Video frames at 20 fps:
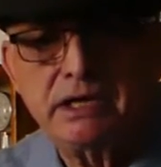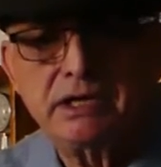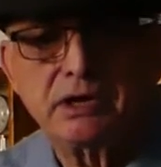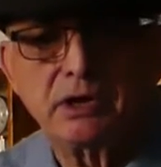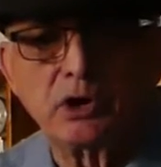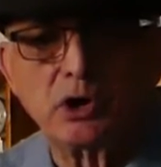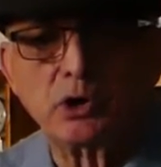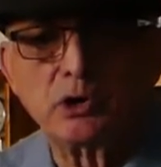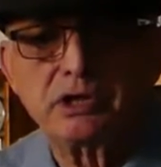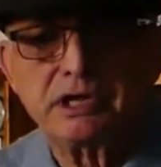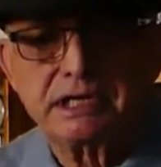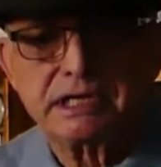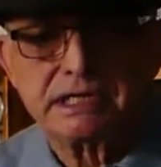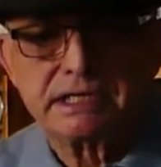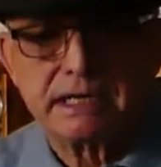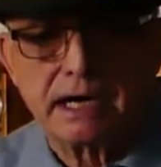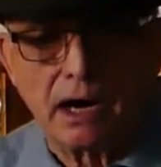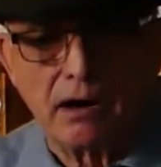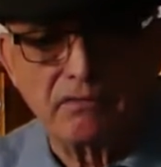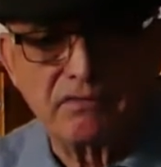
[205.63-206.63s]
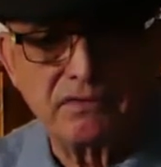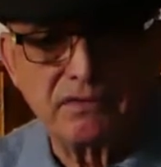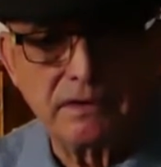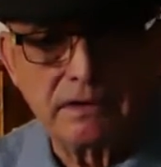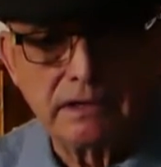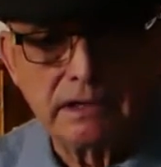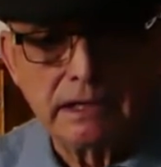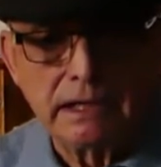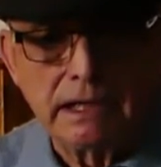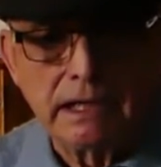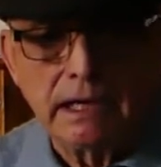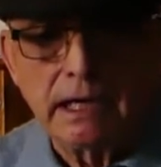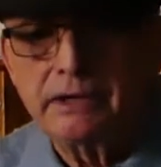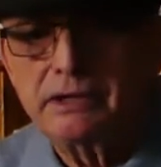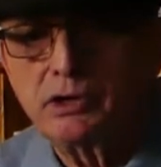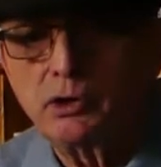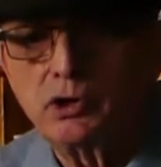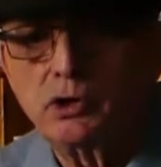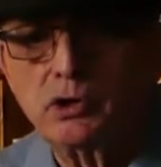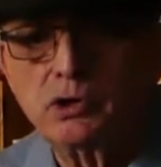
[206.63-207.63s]
the earth itself. And
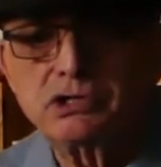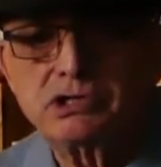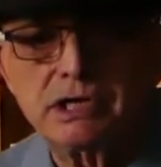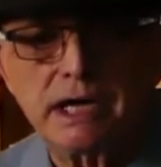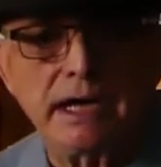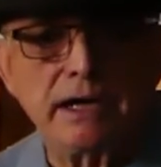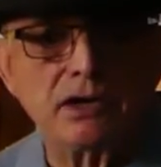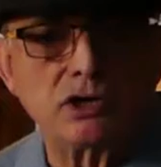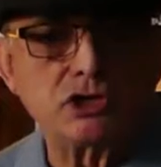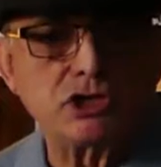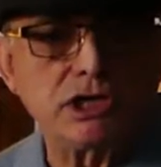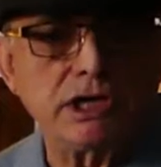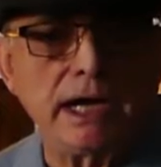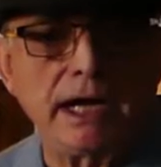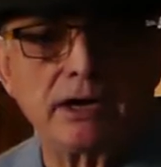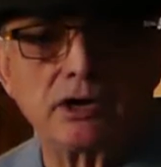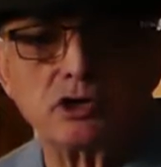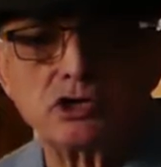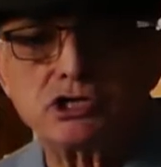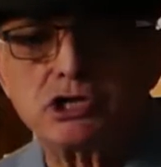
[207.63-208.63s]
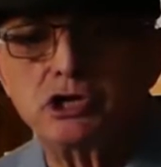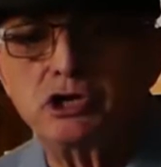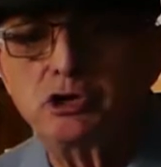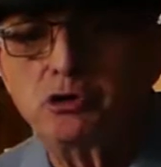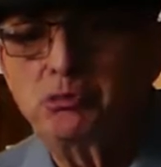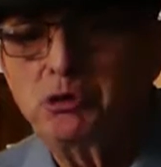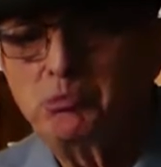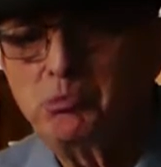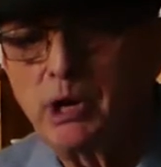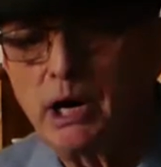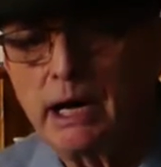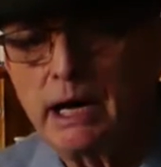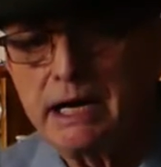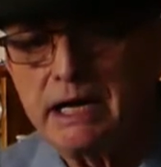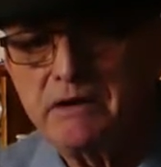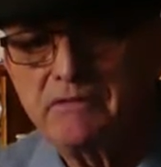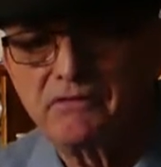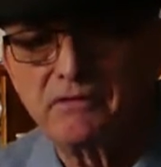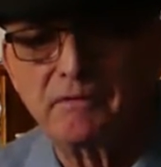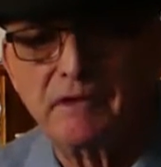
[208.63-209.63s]
the earth's energy enters the human
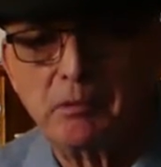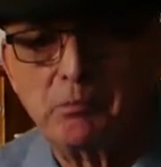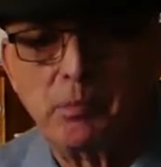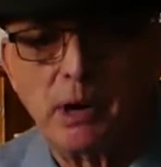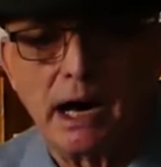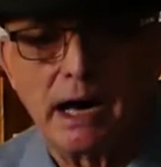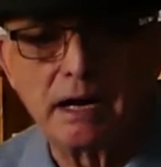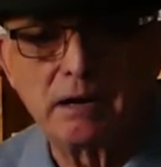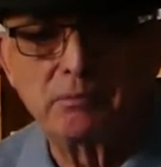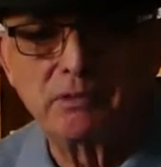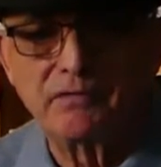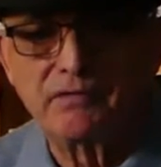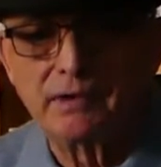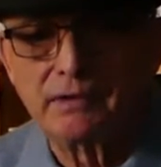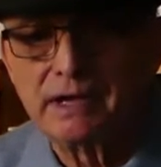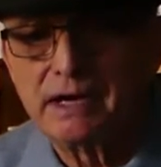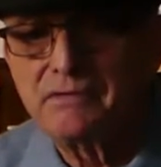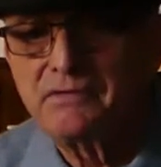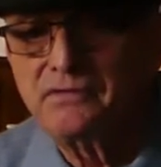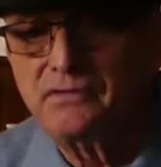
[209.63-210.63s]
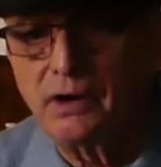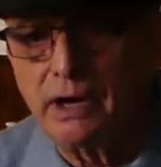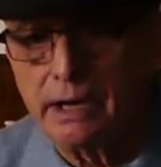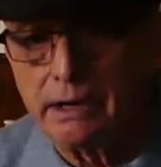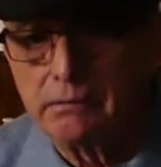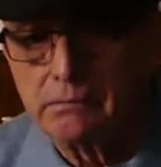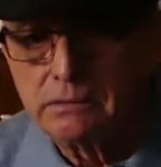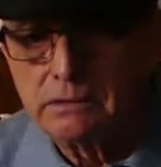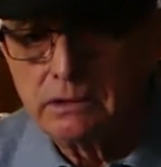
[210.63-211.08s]
body from the bottom of the left foot,